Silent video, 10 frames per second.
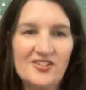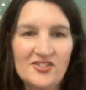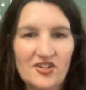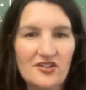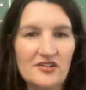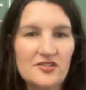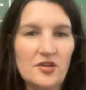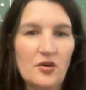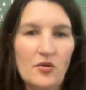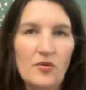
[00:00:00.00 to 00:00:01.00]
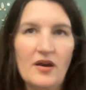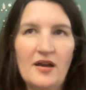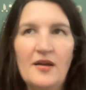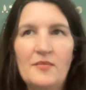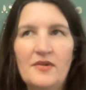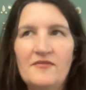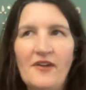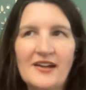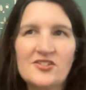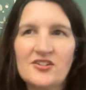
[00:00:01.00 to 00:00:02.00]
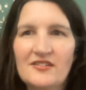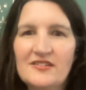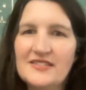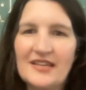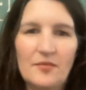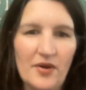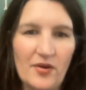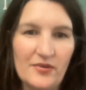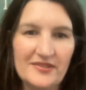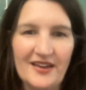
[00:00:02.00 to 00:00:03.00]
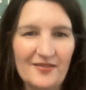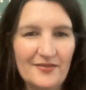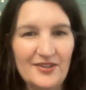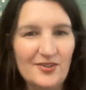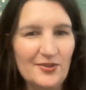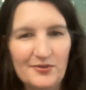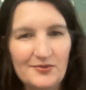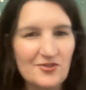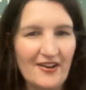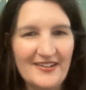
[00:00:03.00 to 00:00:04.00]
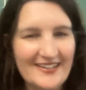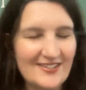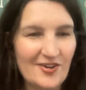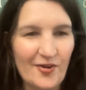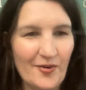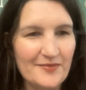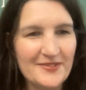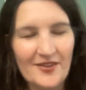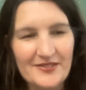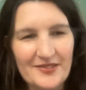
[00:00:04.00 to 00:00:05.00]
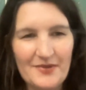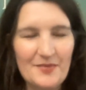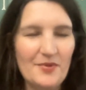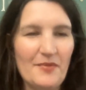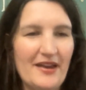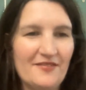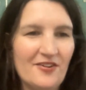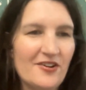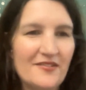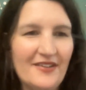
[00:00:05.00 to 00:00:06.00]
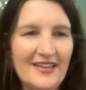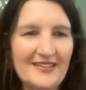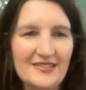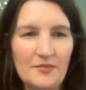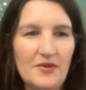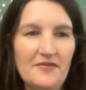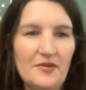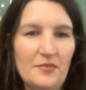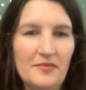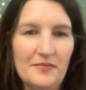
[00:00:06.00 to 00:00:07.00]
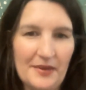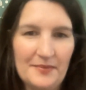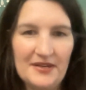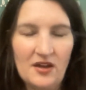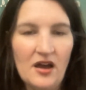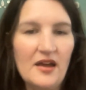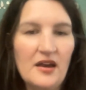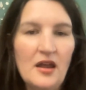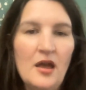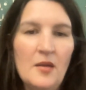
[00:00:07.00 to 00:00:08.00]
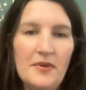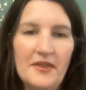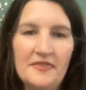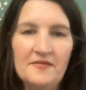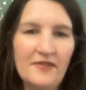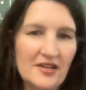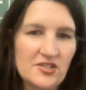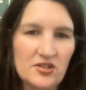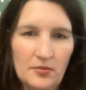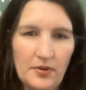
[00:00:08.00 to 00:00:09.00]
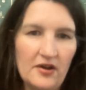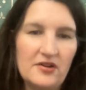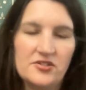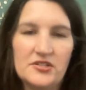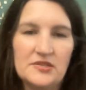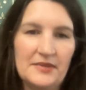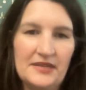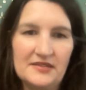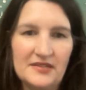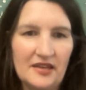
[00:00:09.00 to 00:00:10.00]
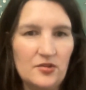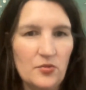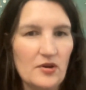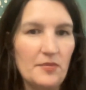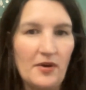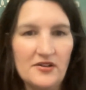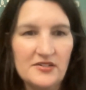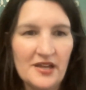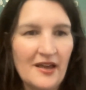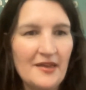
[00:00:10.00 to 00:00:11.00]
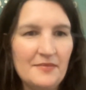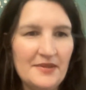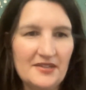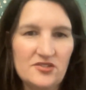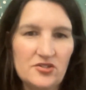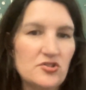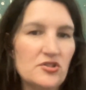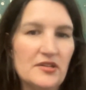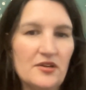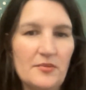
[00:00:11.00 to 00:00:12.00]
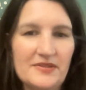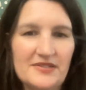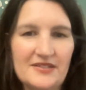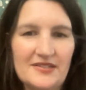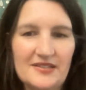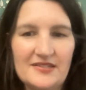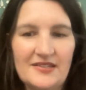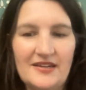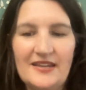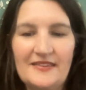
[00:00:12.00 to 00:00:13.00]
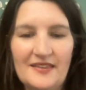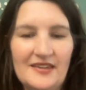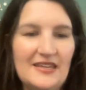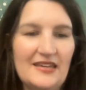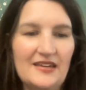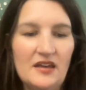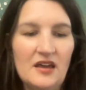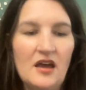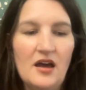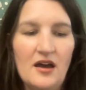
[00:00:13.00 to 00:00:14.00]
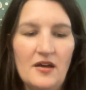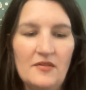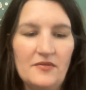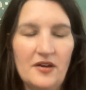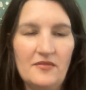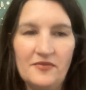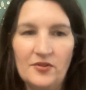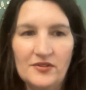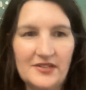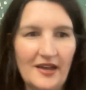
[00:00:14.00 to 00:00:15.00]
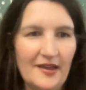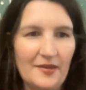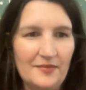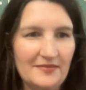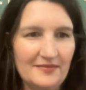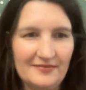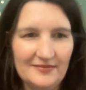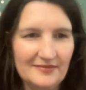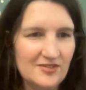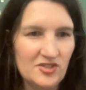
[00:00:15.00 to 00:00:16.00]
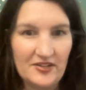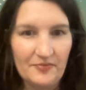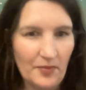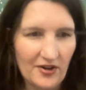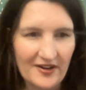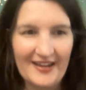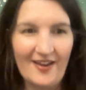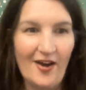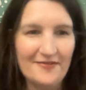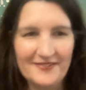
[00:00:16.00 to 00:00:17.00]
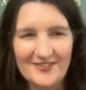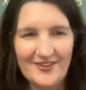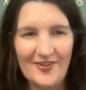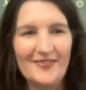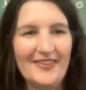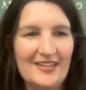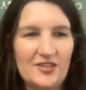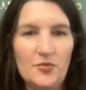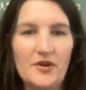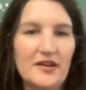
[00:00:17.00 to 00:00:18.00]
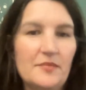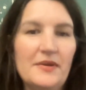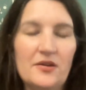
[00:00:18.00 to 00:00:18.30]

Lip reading: sure. So fractional CMO is kind of a new trending term. So some people might have heard of it, some of them maybe not. But the fractional part just means that you work part-time because usually your business isn't in the need of a full-time chief marketing officer like you would in a big